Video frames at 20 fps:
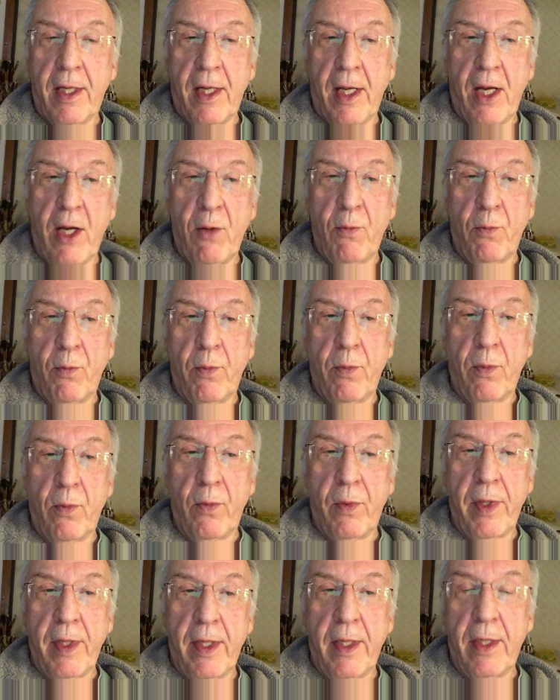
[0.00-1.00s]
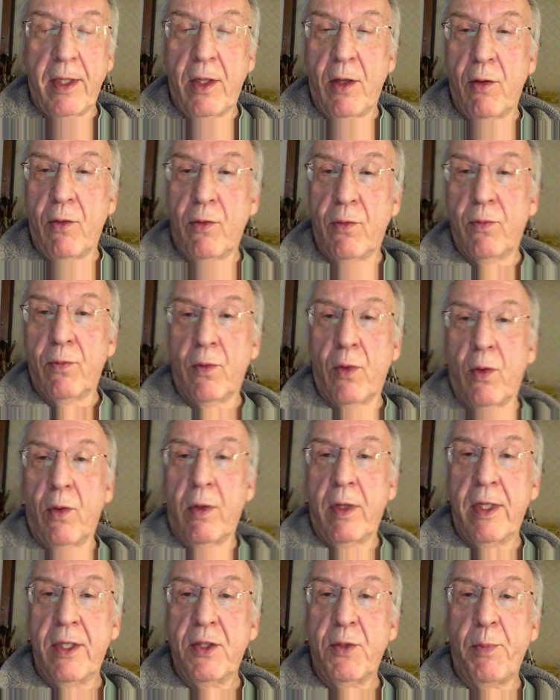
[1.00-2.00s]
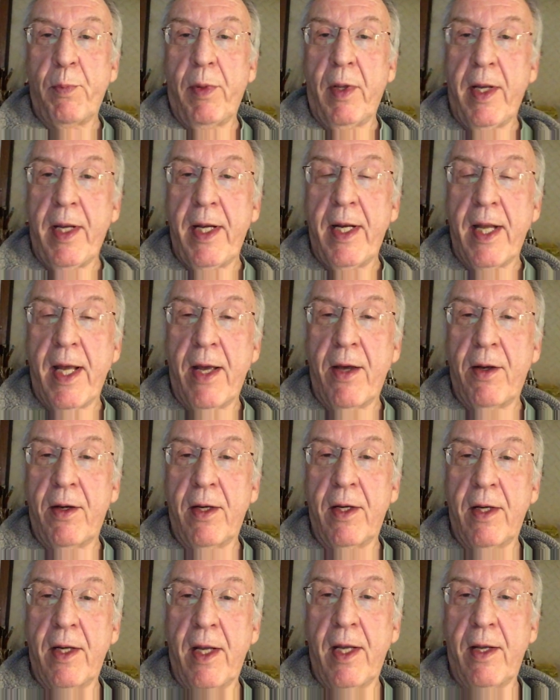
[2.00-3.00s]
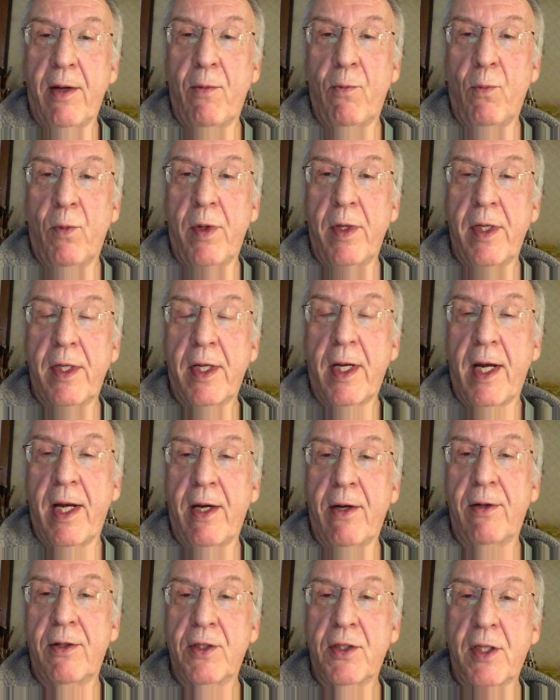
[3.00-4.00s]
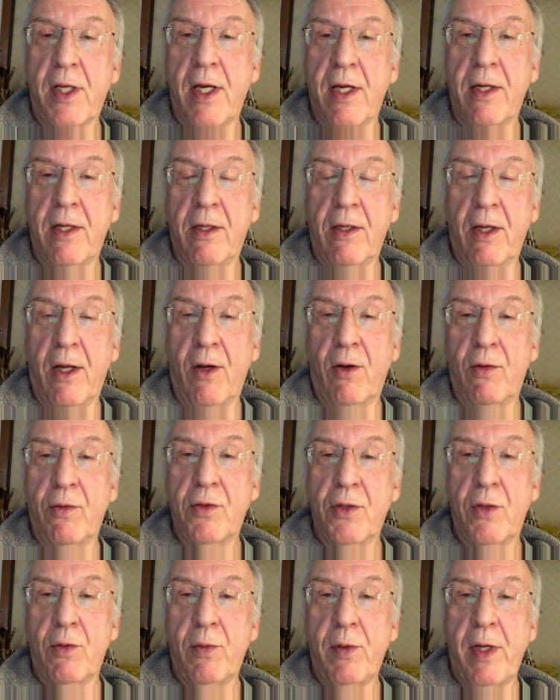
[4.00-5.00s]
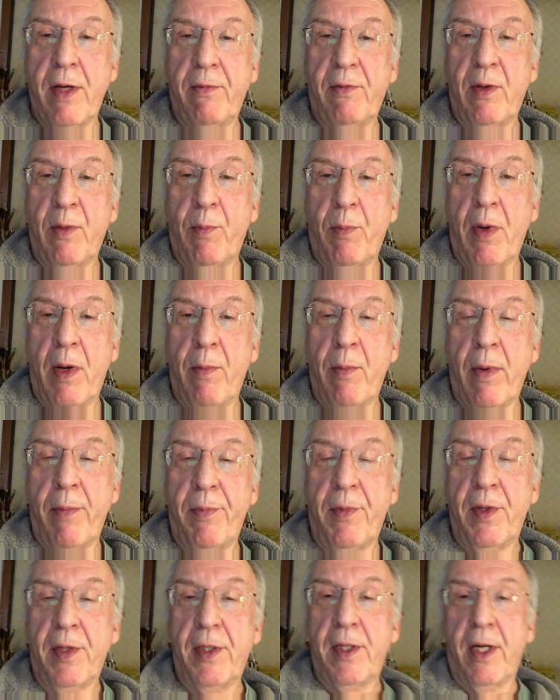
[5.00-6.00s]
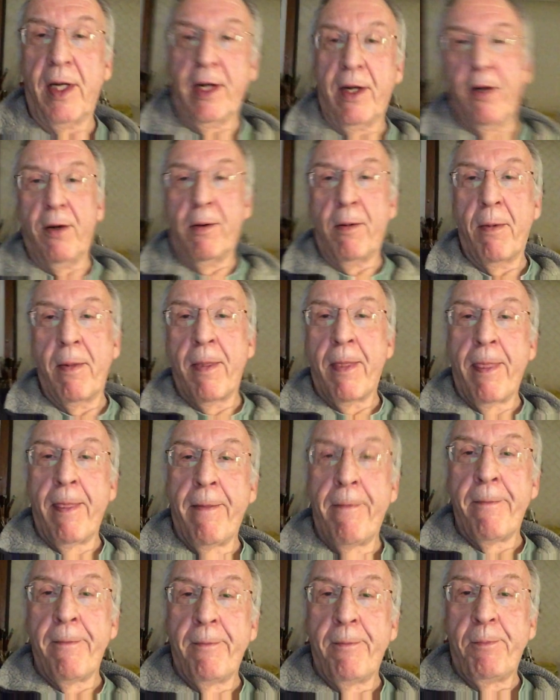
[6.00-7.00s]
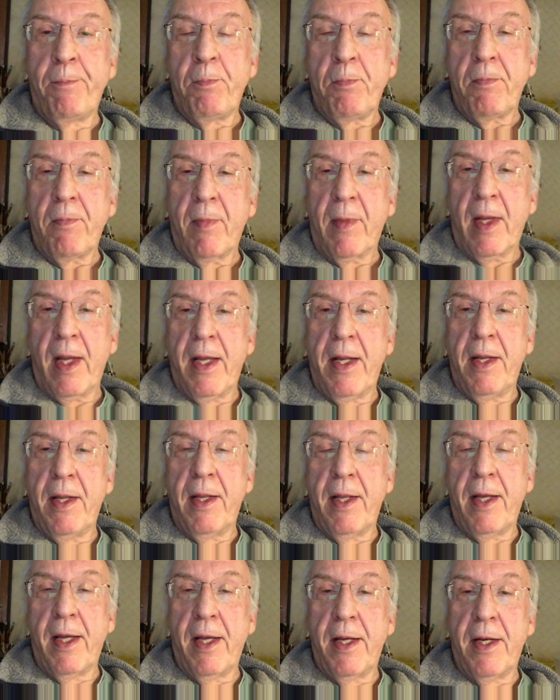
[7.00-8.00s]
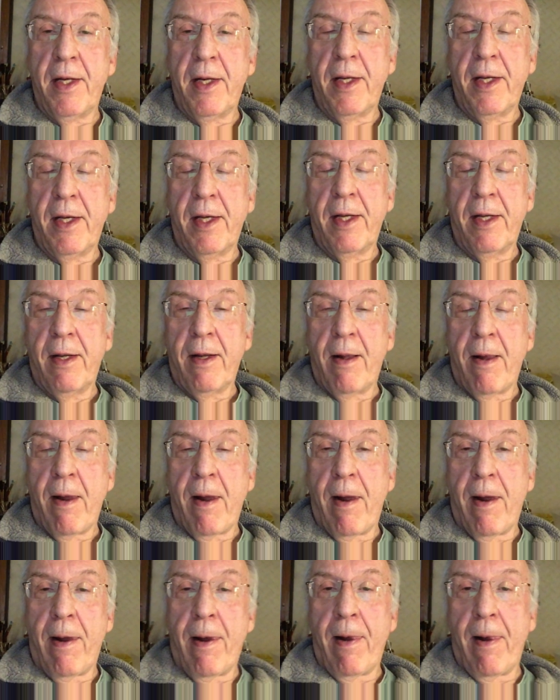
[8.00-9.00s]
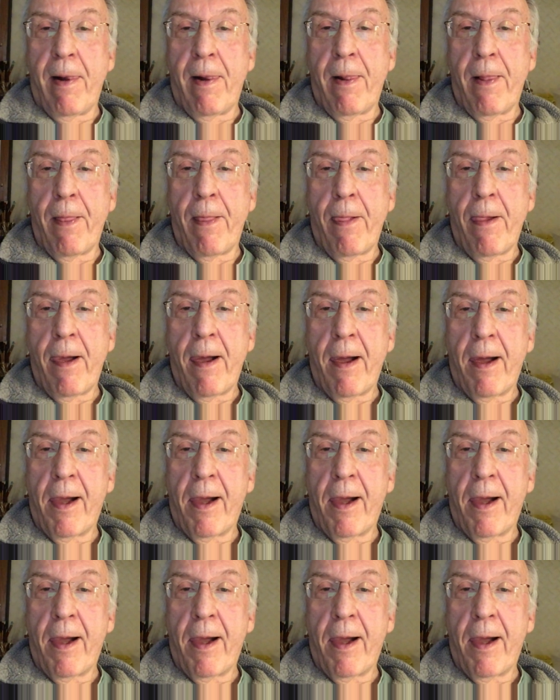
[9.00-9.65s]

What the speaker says: and we go to roll his plane out and one tire is kind of low. So we have to pump up the tire. And then um,